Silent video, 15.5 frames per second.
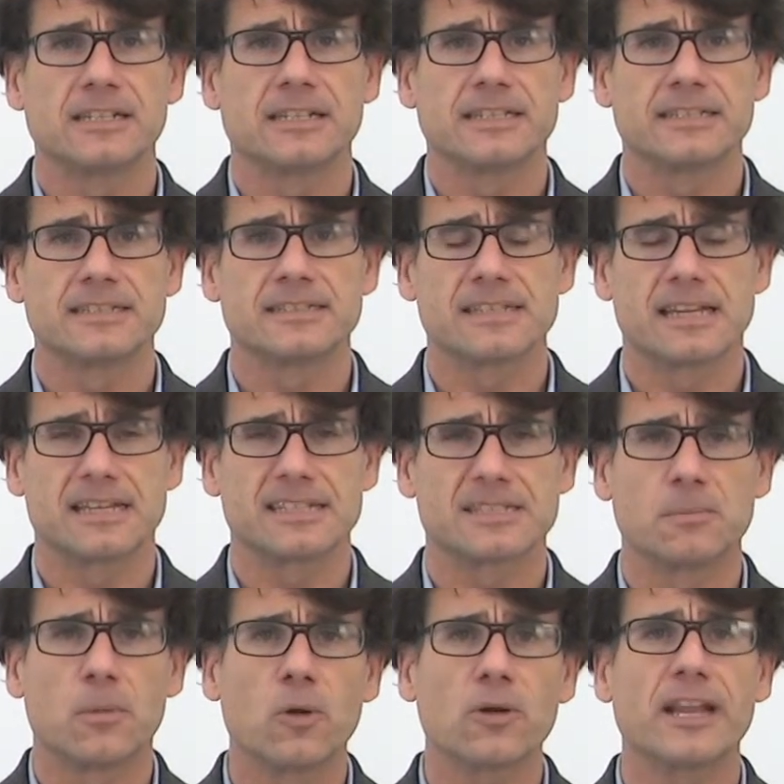it's a
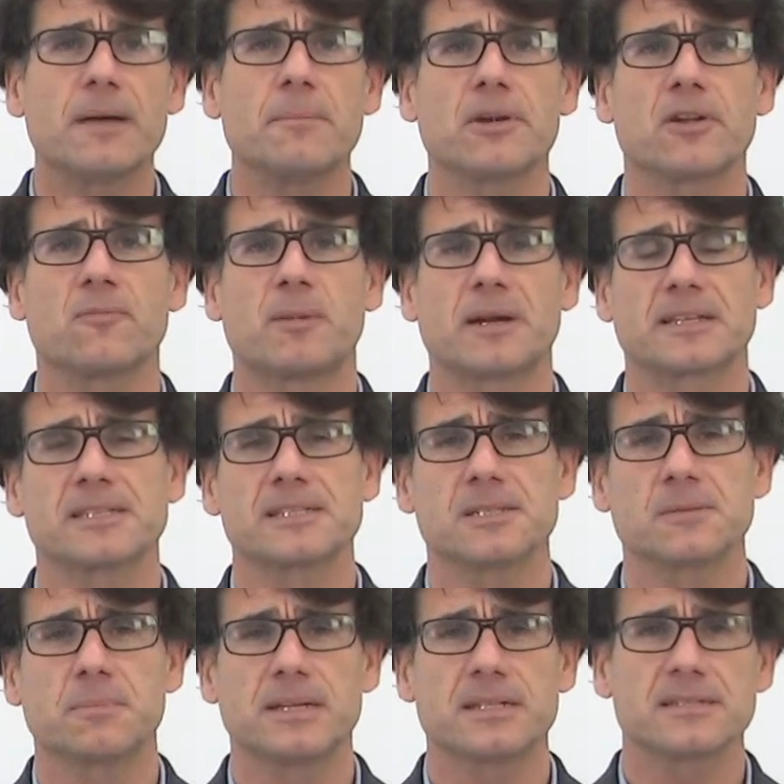small number of
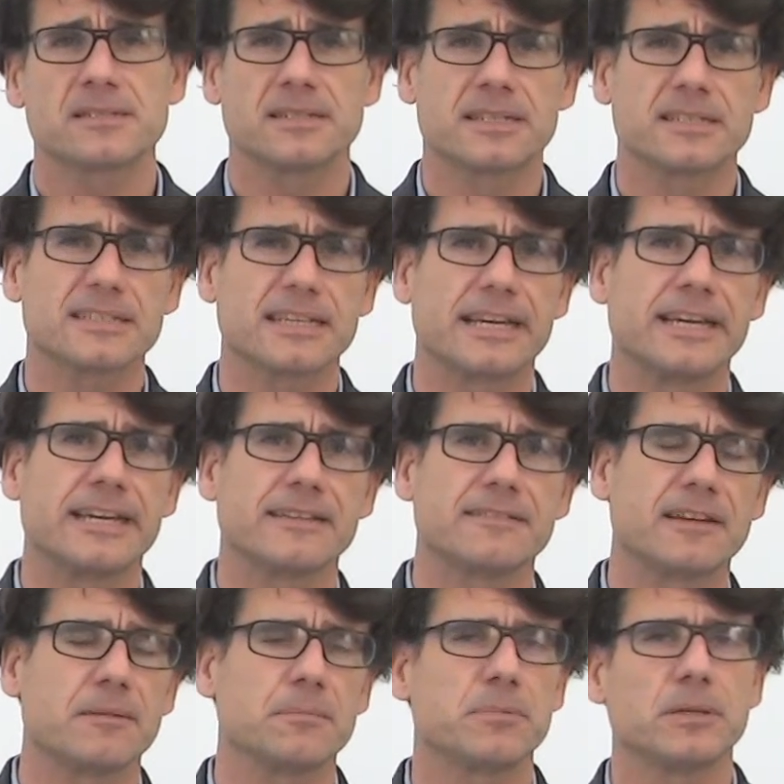participants, 6, 8,
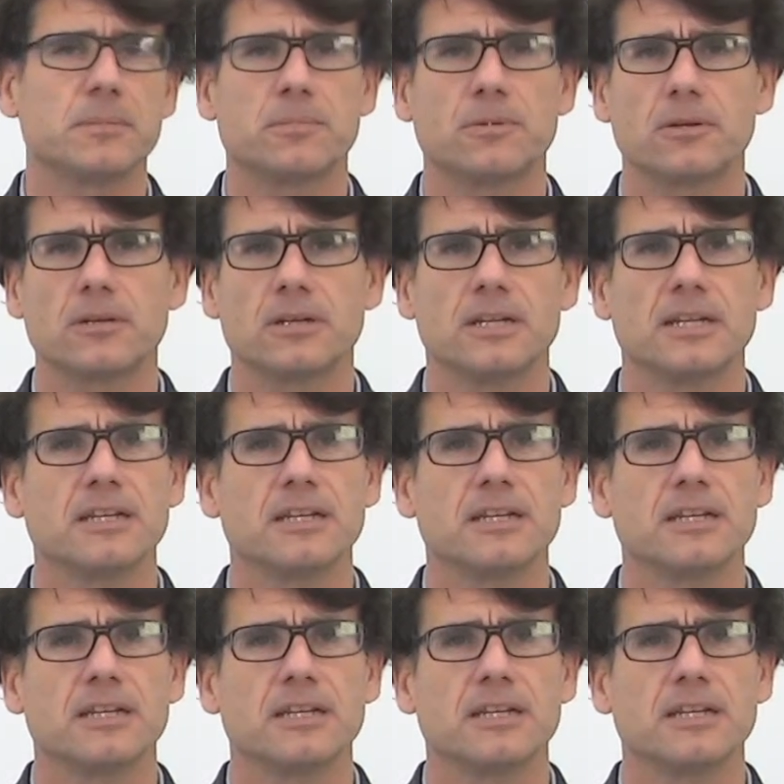10 people.